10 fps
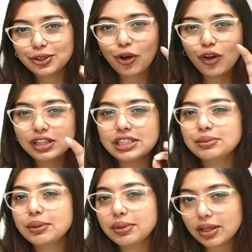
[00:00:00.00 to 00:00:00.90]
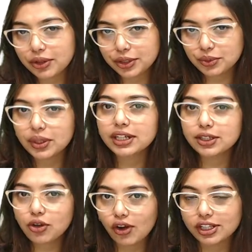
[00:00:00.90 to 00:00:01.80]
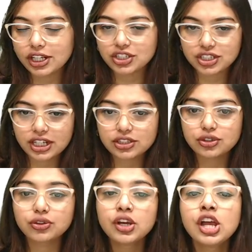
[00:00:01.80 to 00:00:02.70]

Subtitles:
all these people are going to work in coordination. Yes or no?